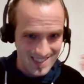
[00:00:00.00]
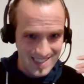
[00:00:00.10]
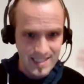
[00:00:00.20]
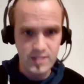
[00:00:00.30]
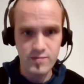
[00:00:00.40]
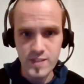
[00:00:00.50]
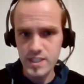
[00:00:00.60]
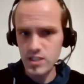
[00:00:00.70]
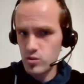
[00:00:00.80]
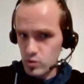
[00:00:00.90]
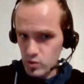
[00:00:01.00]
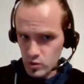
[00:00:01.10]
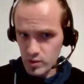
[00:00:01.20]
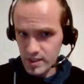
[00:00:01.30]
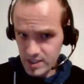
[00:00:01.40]
this video
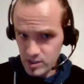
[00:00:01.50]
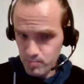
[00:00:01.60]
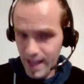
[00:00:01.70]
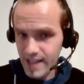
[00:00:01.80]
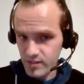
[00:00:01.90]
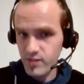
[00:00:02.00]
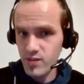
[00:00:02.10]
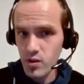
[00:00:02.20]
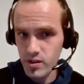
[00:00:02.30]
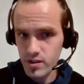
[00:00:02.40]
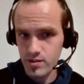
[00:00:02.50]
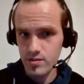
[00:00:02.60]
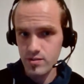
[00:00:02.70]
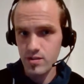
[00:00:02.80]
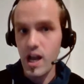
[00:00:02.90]
to expand further
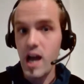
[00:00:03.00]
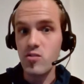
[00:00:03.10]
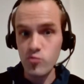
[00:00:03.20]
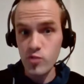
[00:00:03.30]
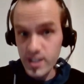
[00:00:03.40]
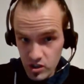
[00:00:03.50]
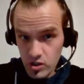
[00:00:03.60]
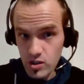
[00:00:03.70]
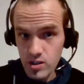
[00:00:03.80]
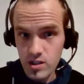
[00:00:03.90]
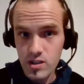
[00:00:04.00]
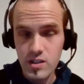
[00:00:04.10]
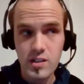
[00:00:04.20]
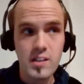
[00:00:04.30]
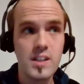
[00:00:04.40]
and reach
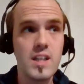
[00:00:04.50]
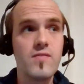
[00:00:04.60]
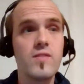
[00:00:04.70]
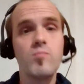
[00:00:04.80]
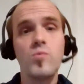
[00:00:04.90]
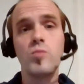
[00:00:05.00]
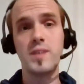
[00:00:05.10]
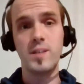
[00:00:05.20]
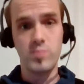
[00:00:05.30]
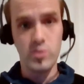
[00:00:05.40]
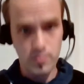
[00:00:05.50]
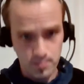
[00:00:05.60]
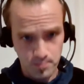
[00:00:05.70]
even more people